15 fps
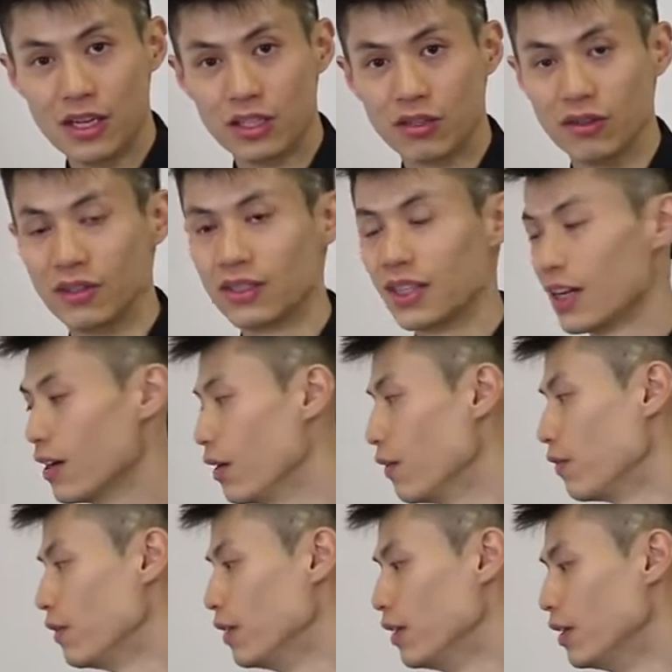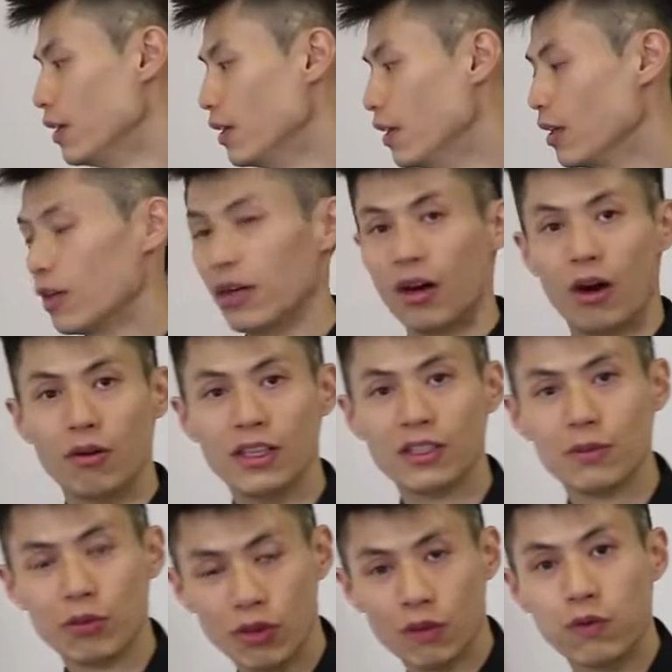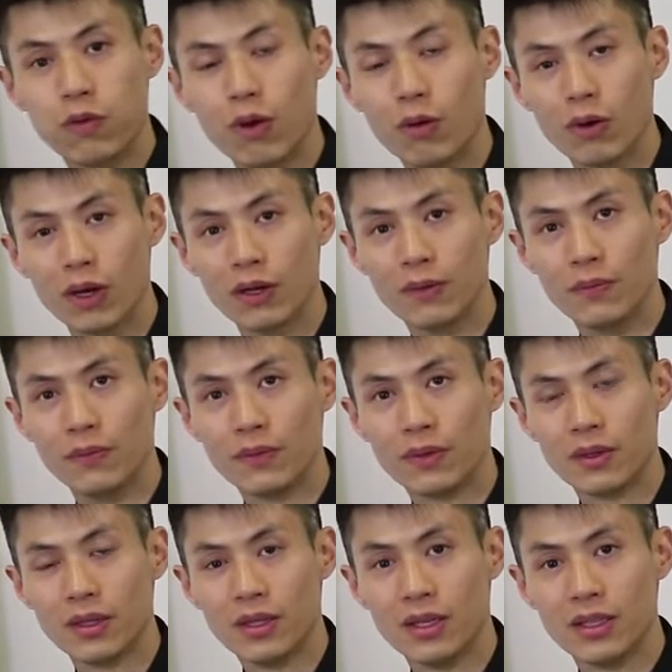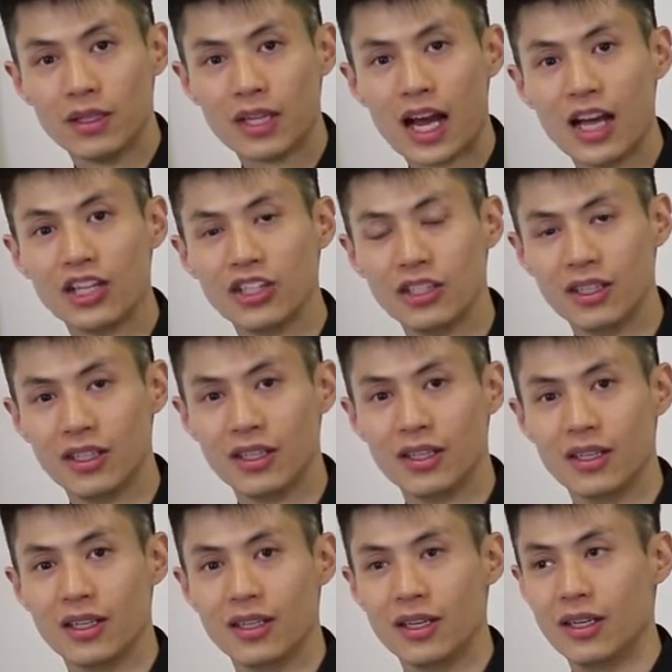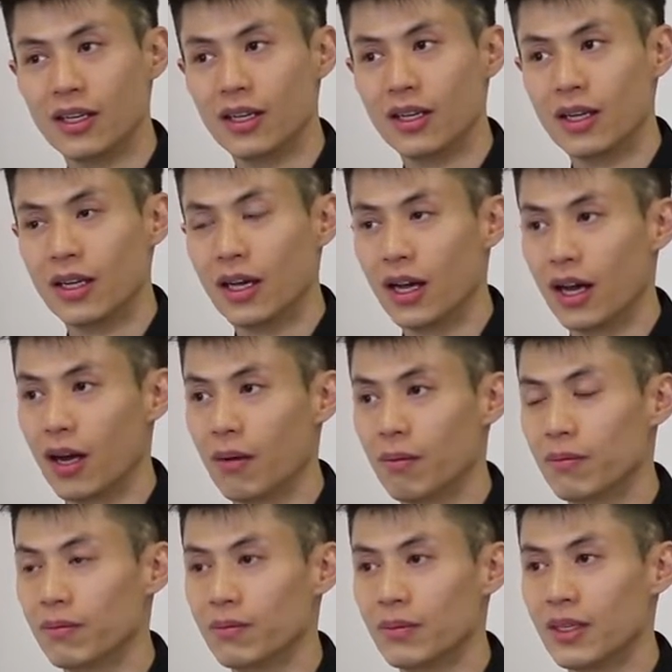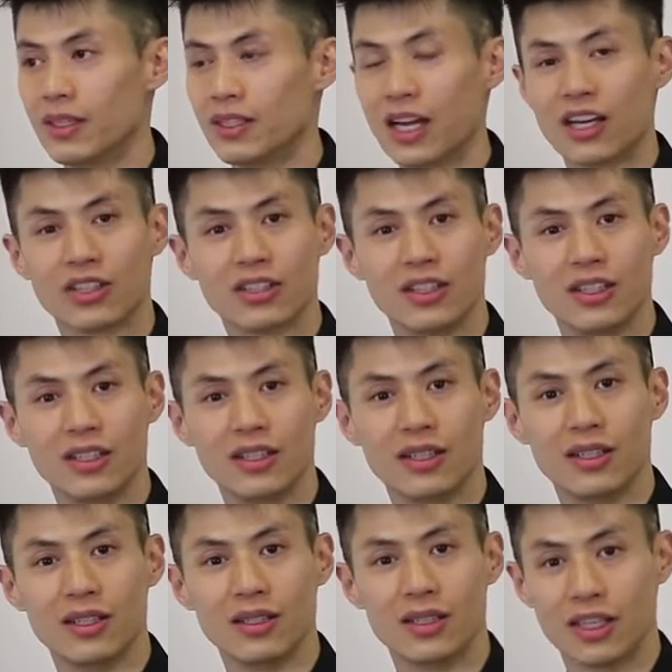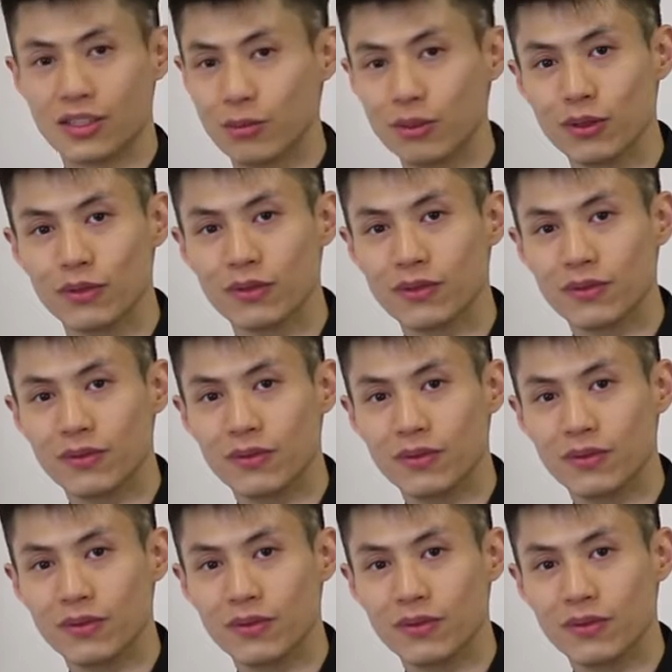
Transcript: So instead of always going forward, Tai Chi is actually doesn't move.